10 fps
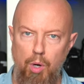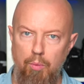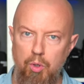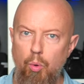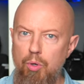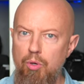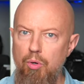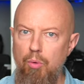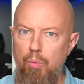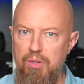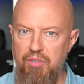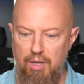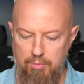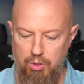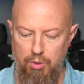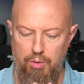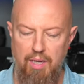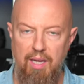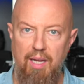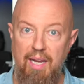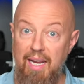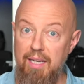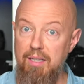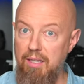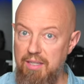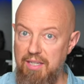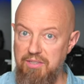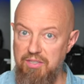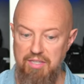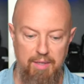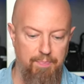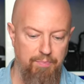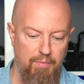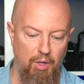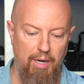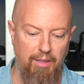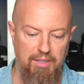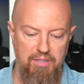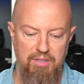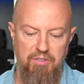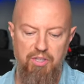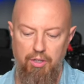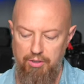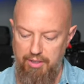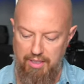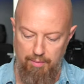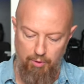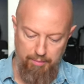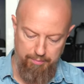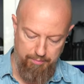raw recorder with timecode and the SSD. All right, let's get this thing onto the camera.